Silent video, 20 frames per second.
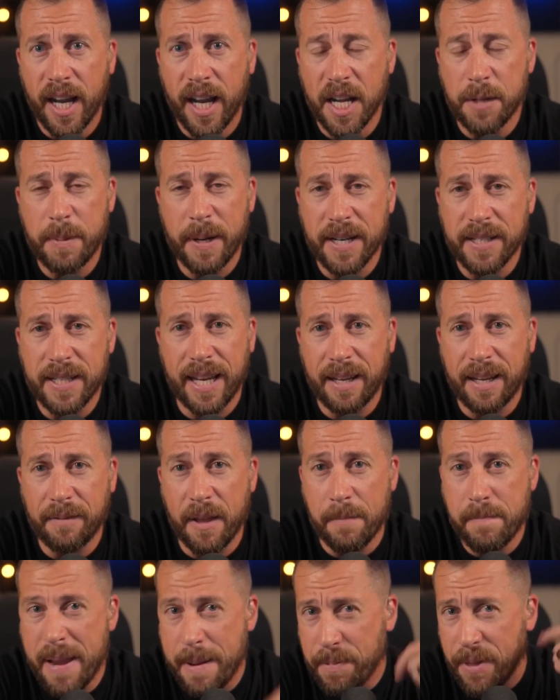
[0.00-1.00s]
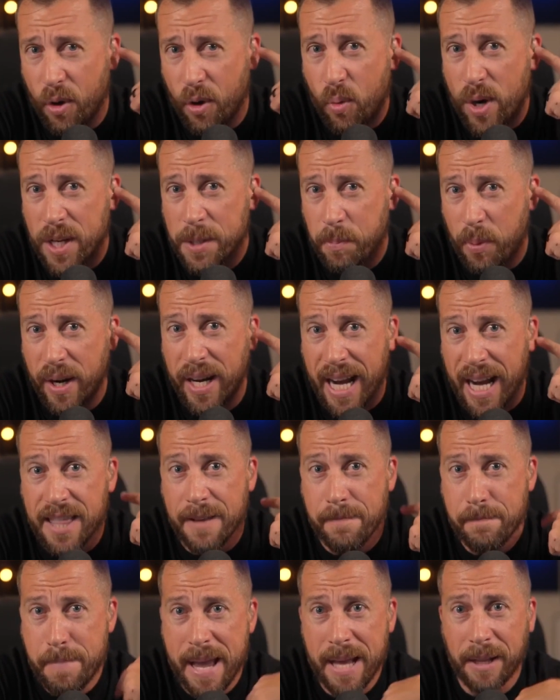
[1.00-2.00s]
It's because the people that are whispering in
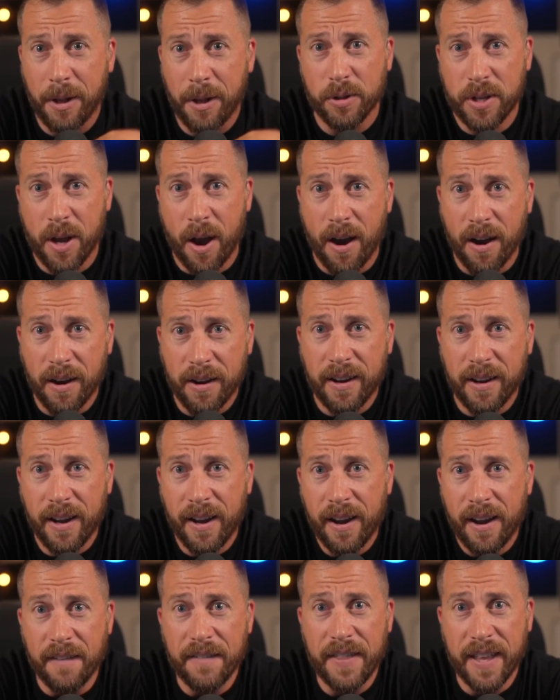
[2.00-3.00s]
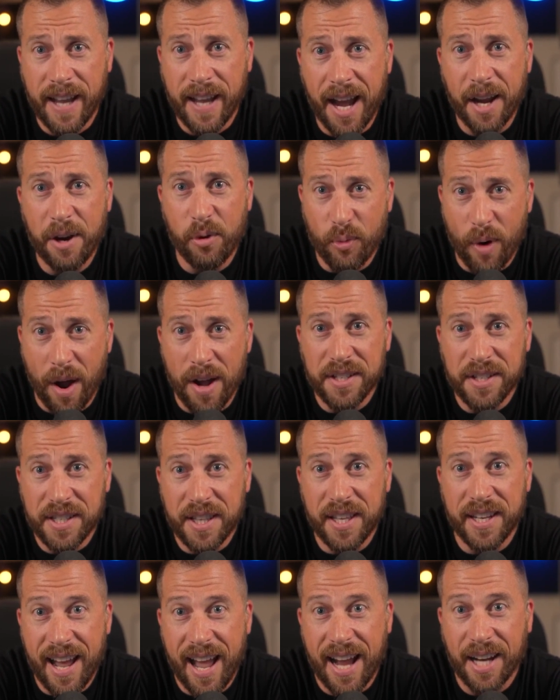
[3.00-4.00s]
the pillow talk of the guy who runs
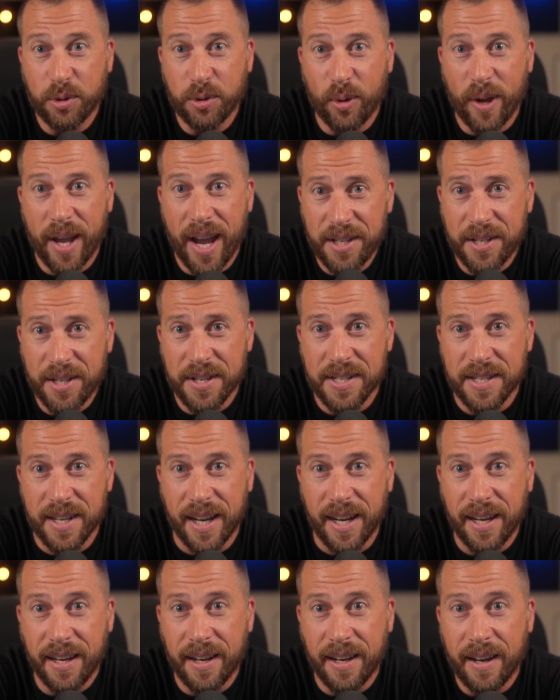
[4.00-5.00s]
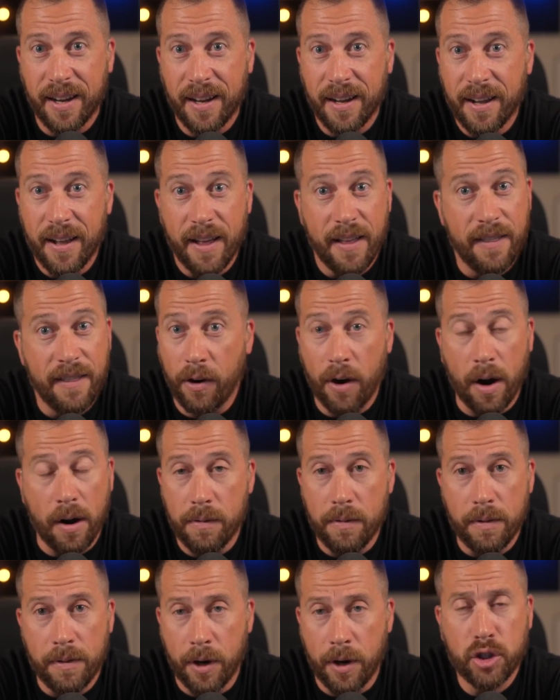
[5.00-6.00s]
the actual agency,
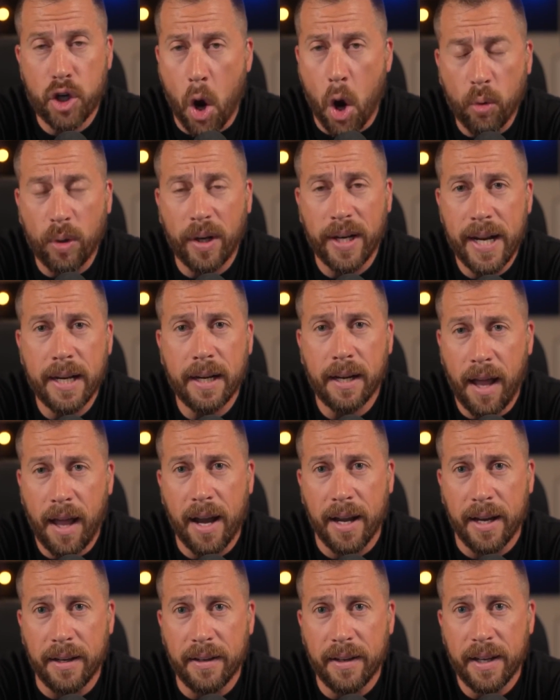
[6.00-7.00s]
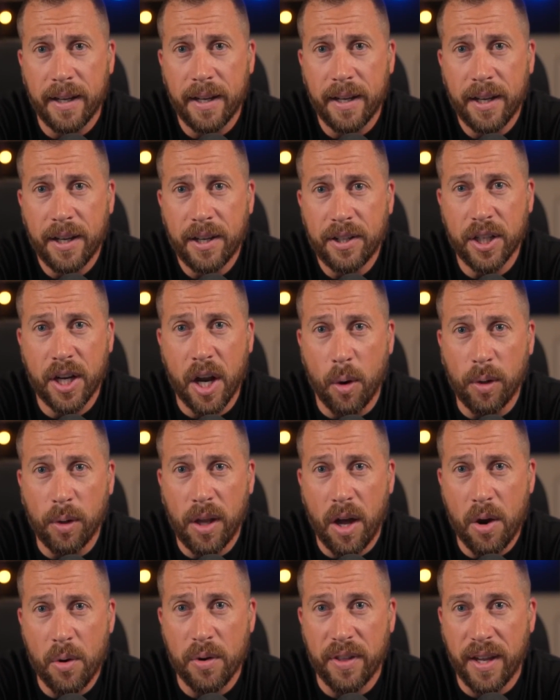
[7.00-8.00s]
they're totally inclined to go
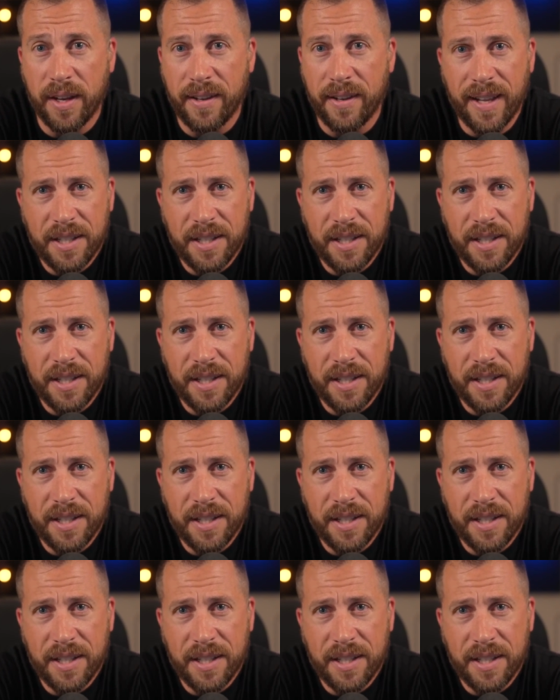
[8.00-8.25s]
along with it.